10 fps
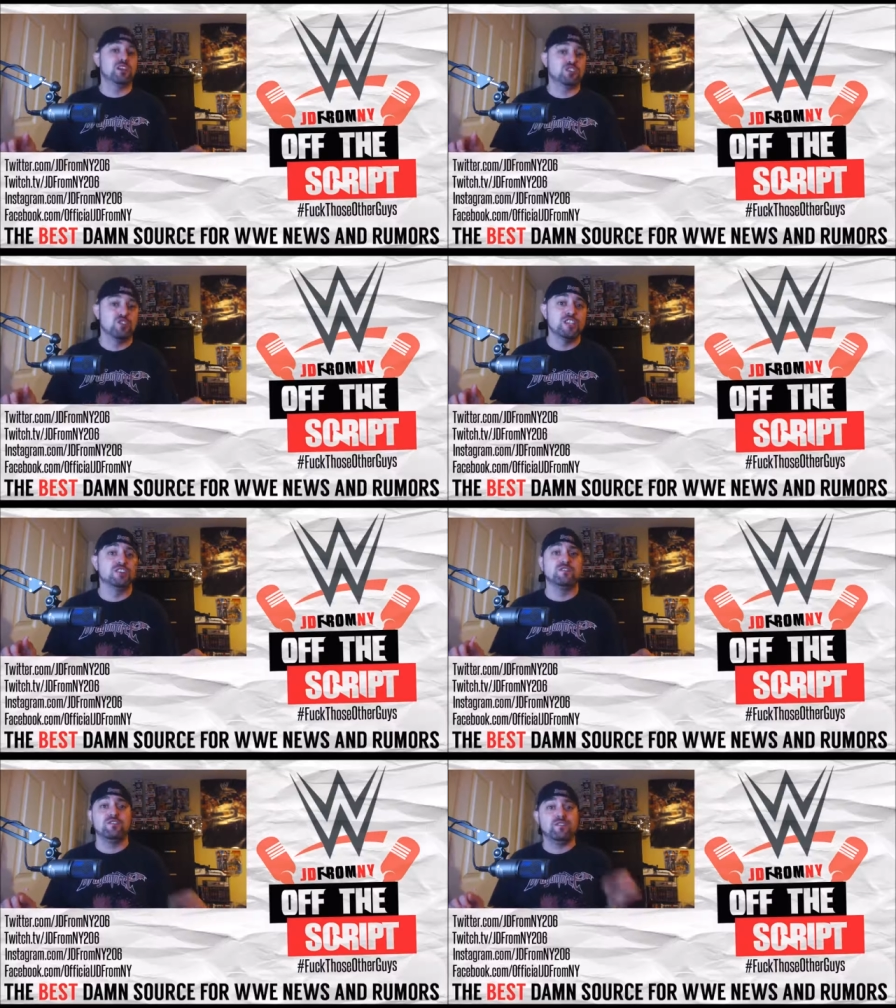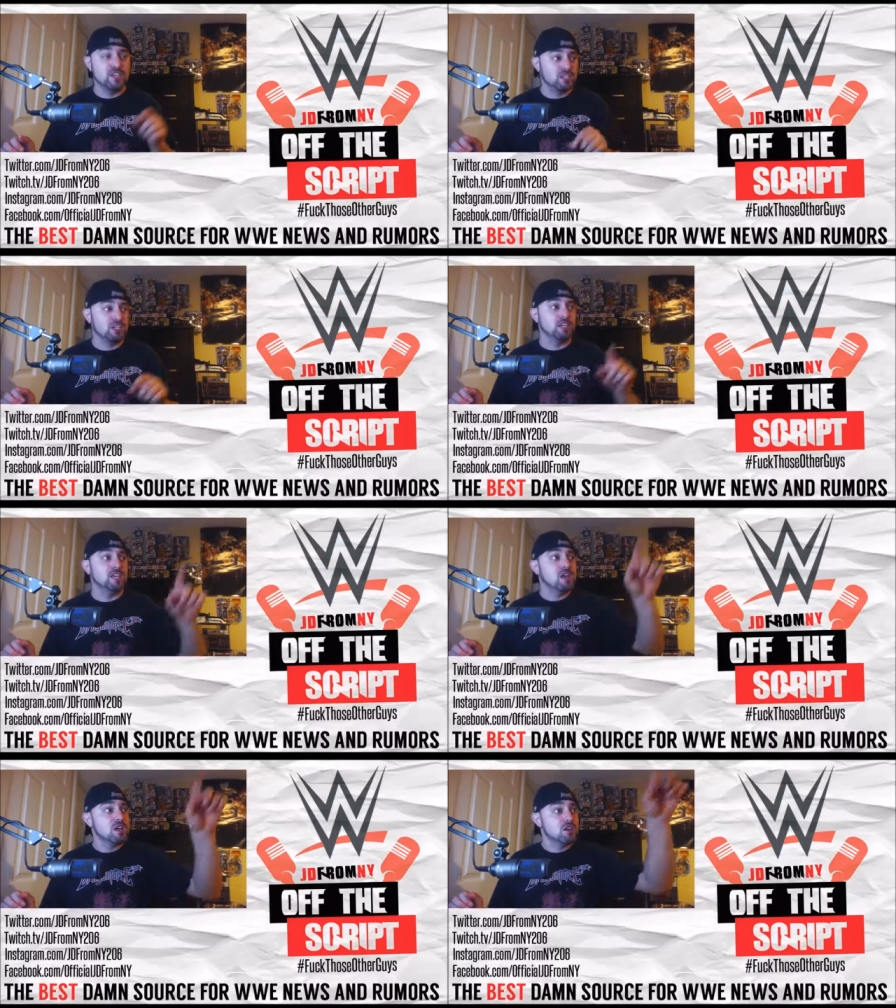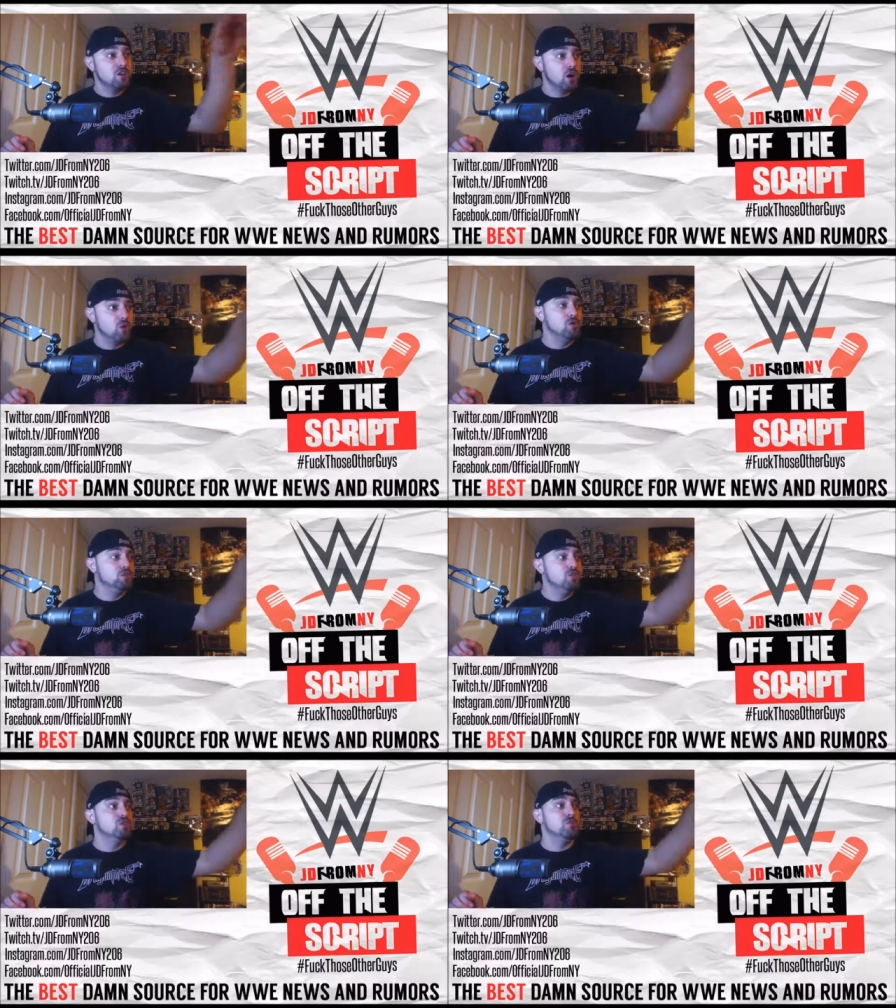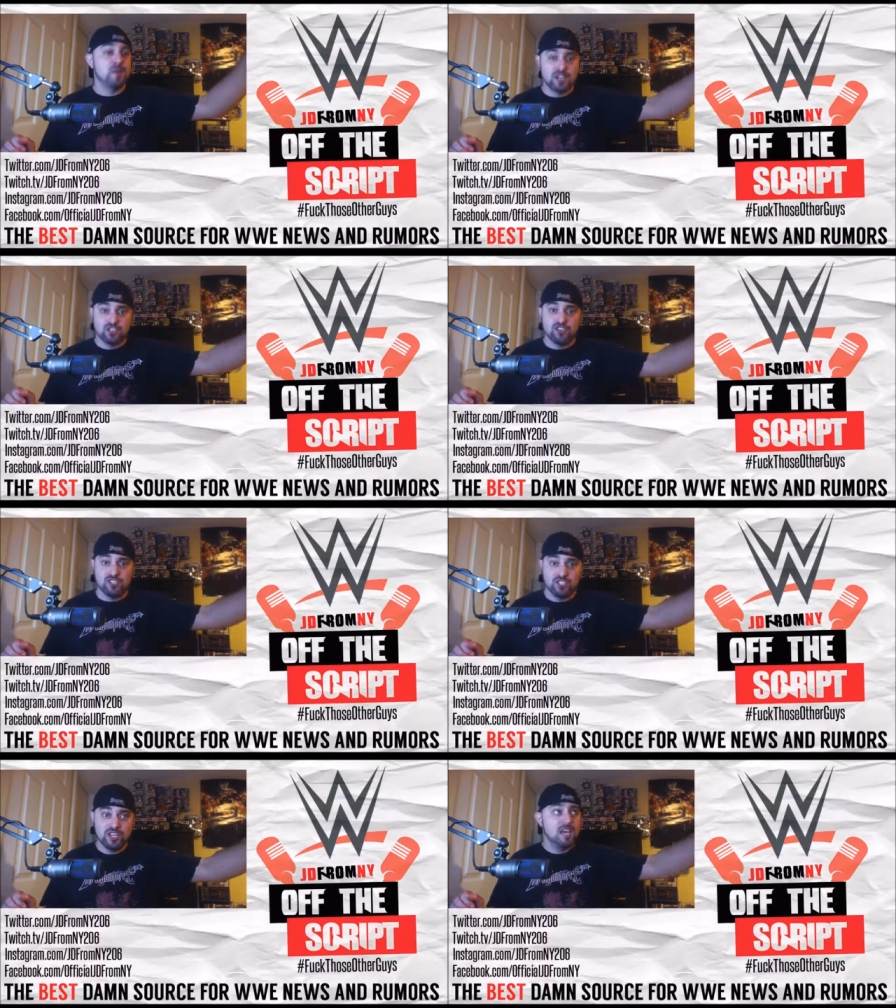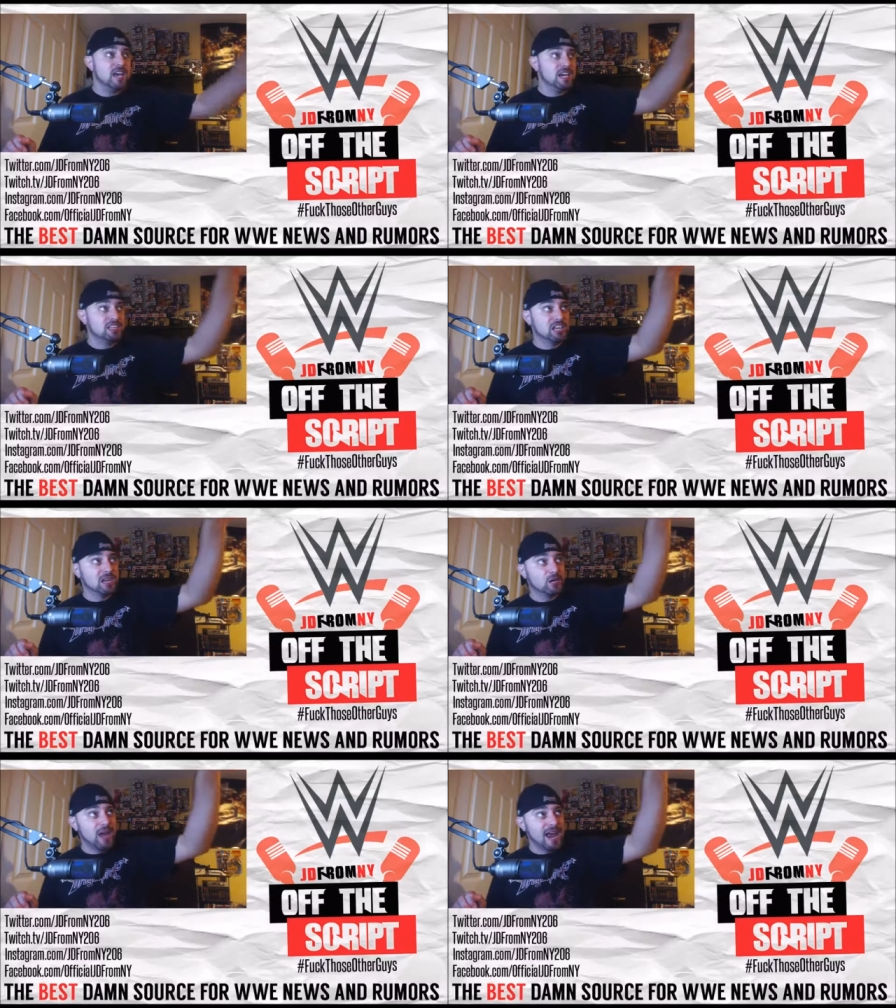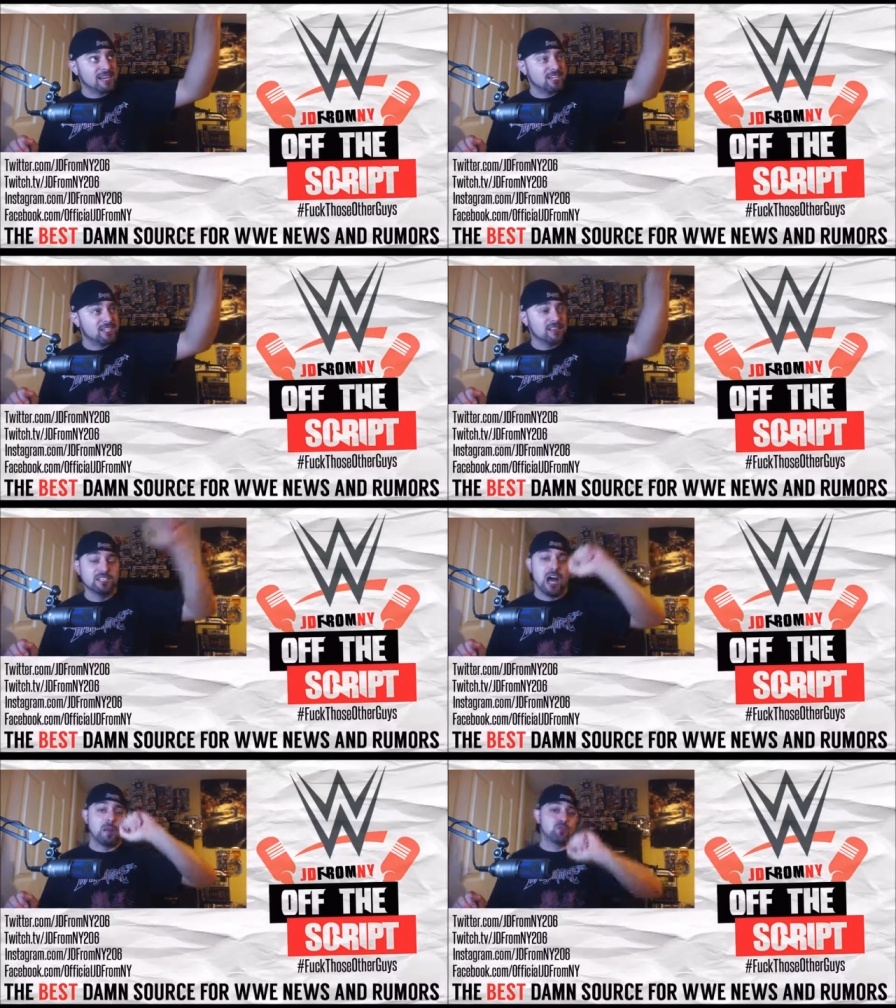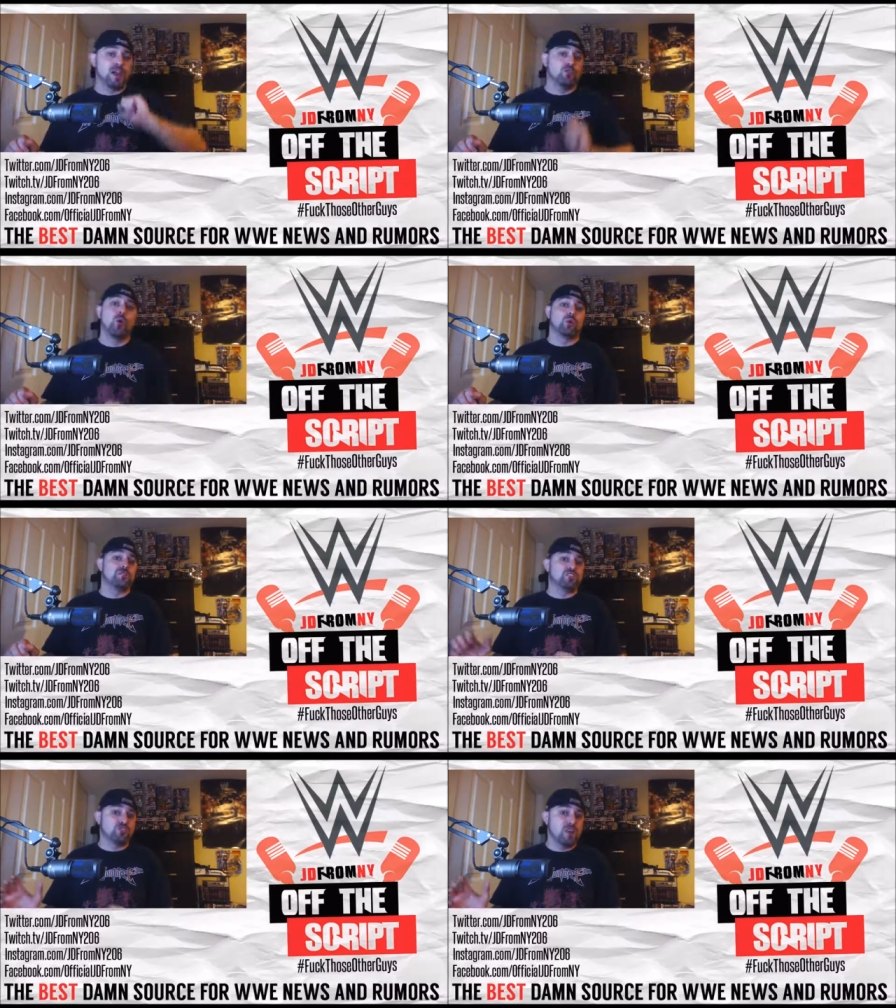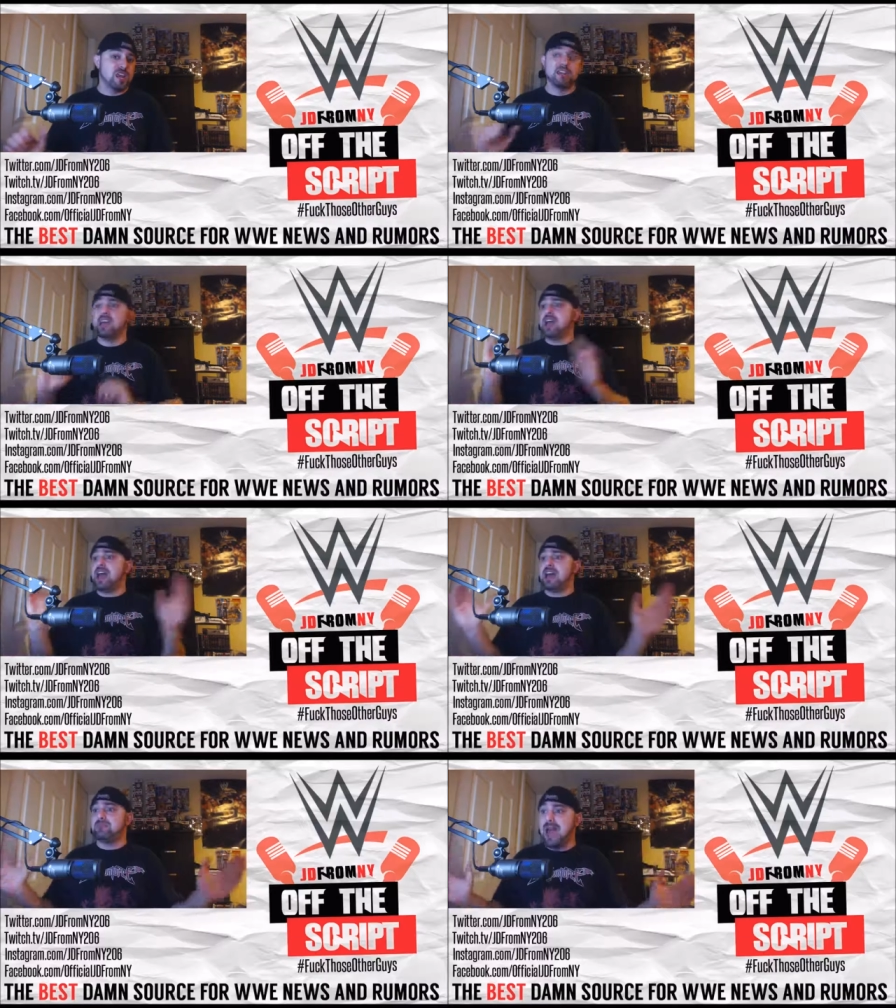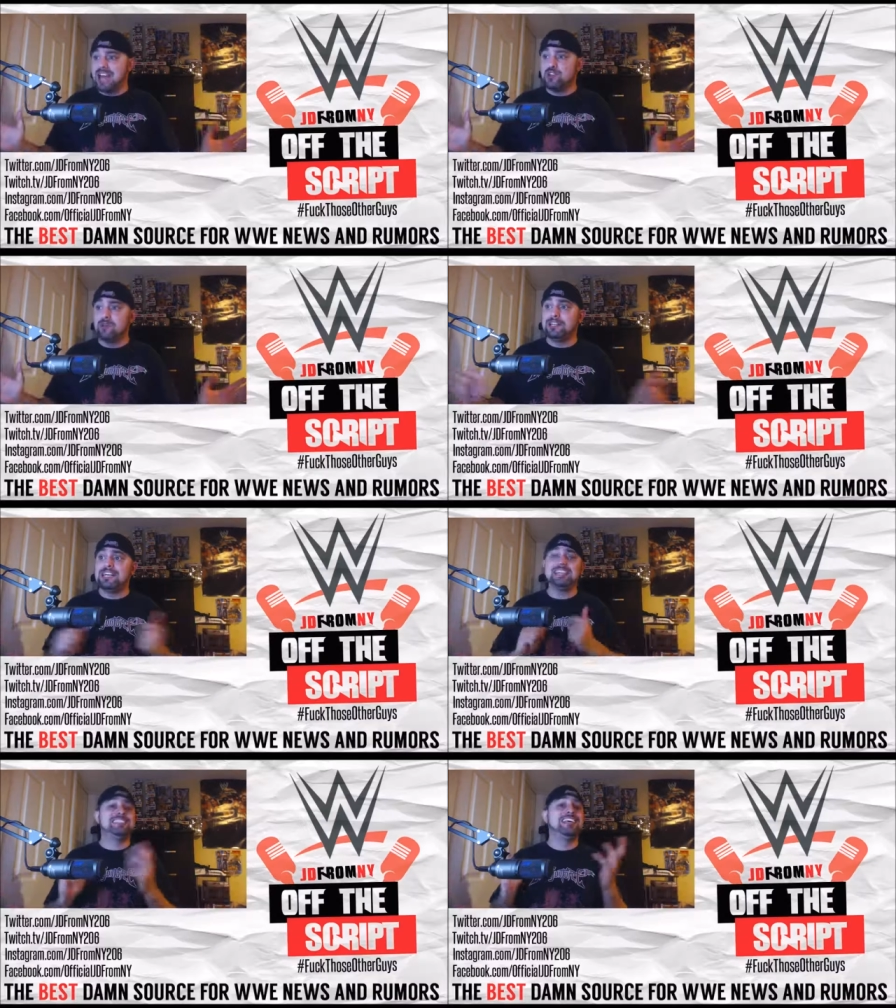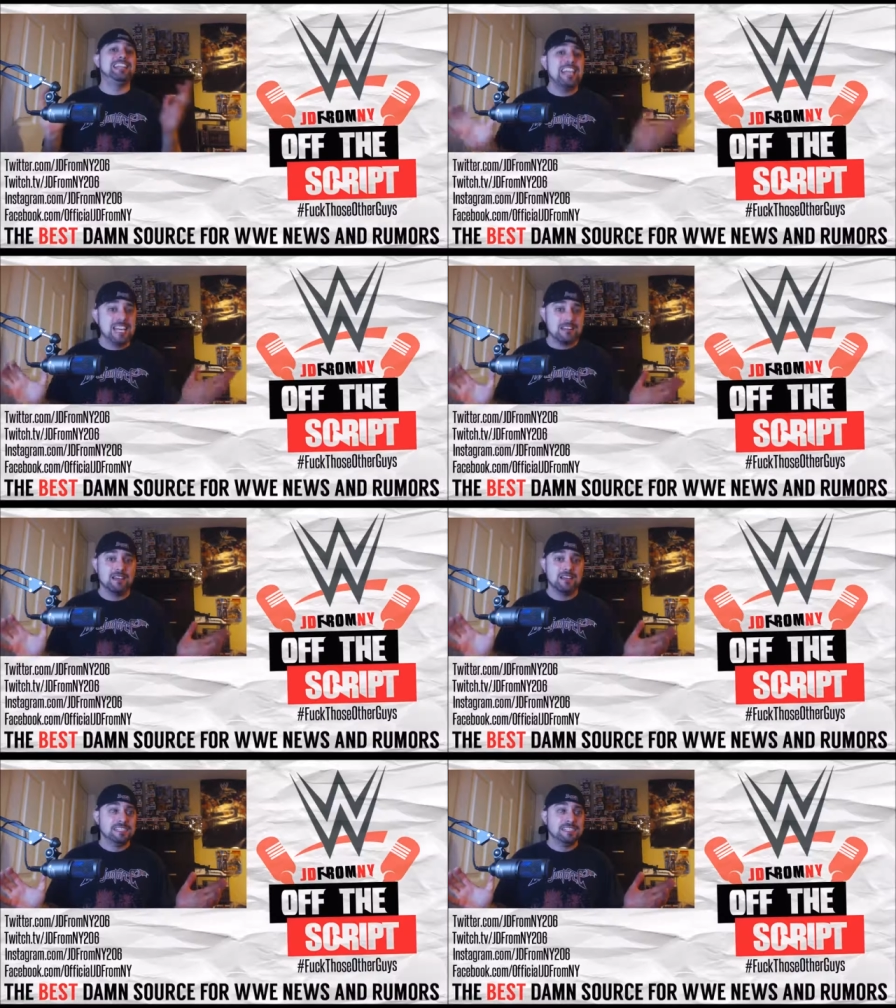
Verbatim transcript: a picture is if you physically go to your pictures, hit the little X in the top right corner of the screen, and manually delete.